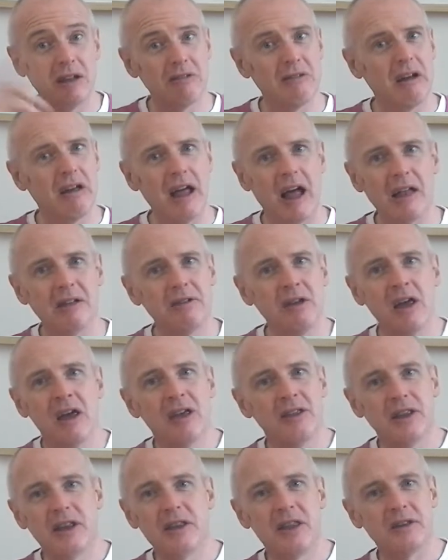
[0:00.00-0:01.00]

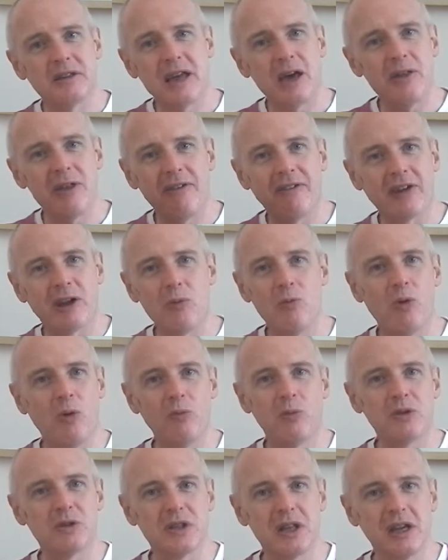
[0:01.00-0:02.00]
The South African
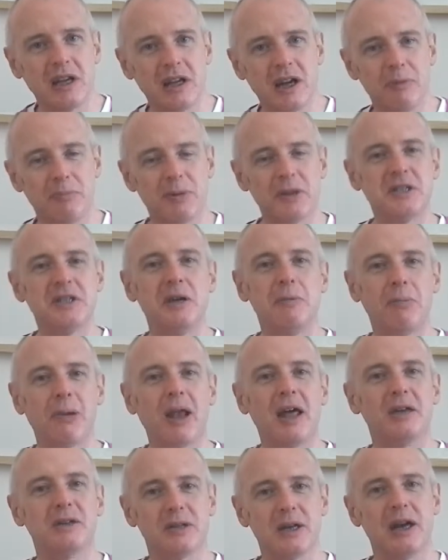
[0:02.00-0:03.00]
one was the Petit
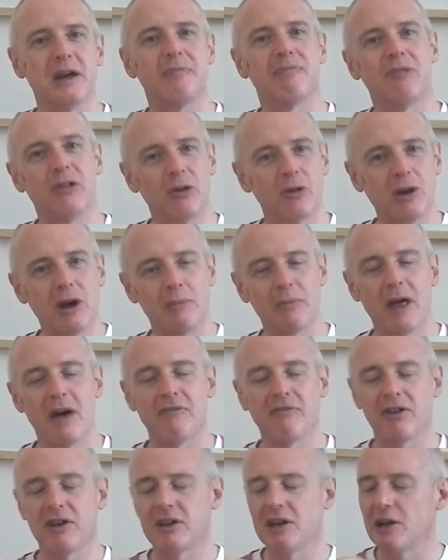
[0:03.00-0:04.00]
Plaisir. Look at
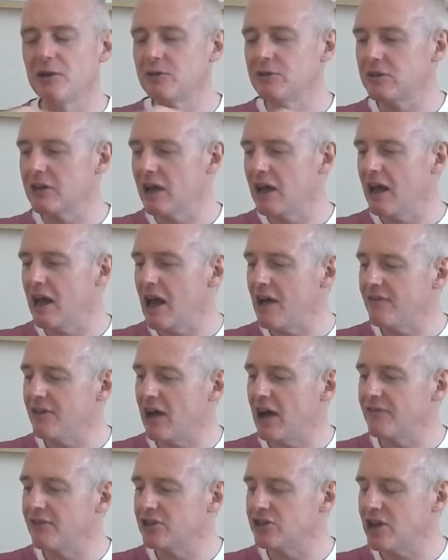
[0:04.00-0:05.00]
that video and
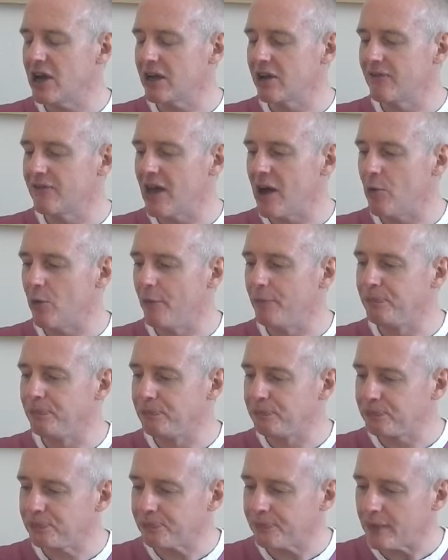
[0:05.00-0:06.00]
have a check of that
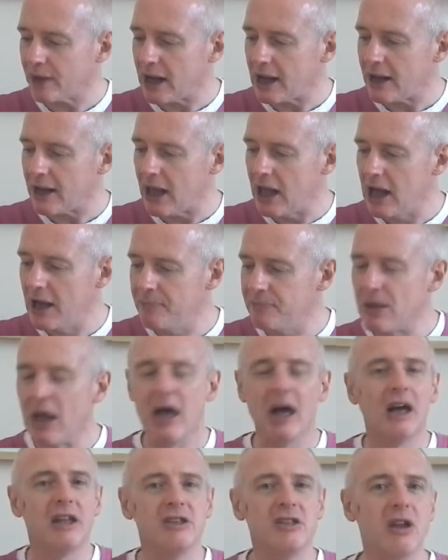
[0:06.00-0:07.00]
one. I
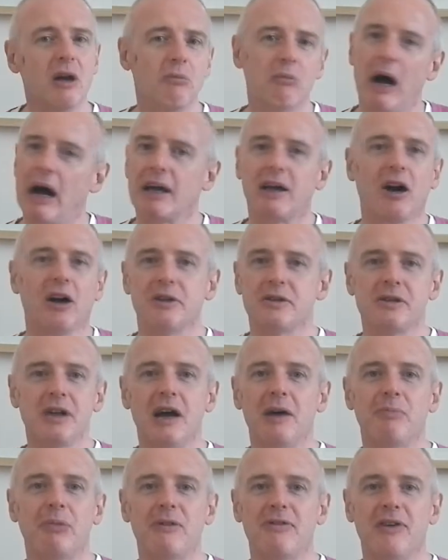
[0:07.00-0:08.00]
can't
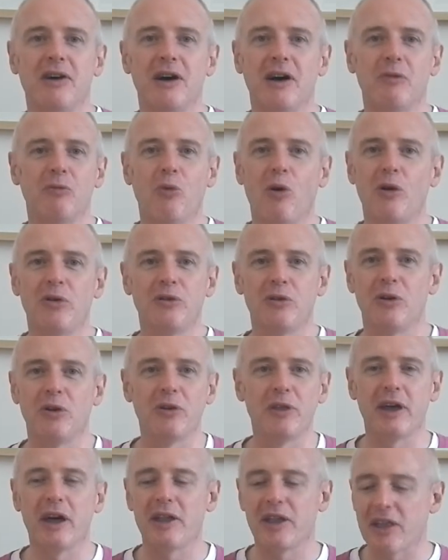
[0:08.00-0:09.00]
say I prefer one
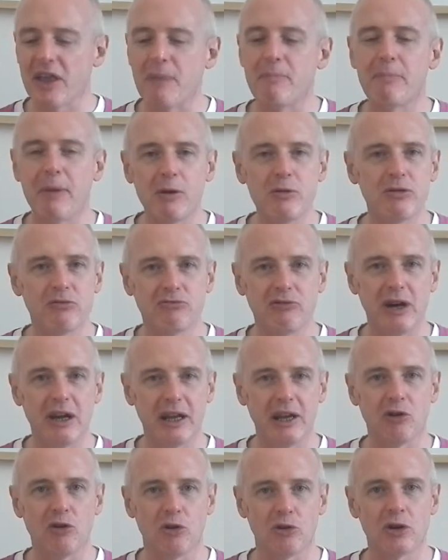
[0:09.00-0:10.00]
or the other. They're both
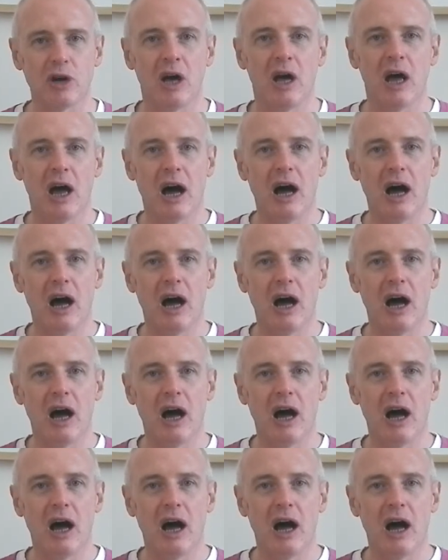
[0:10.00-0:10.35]
really good.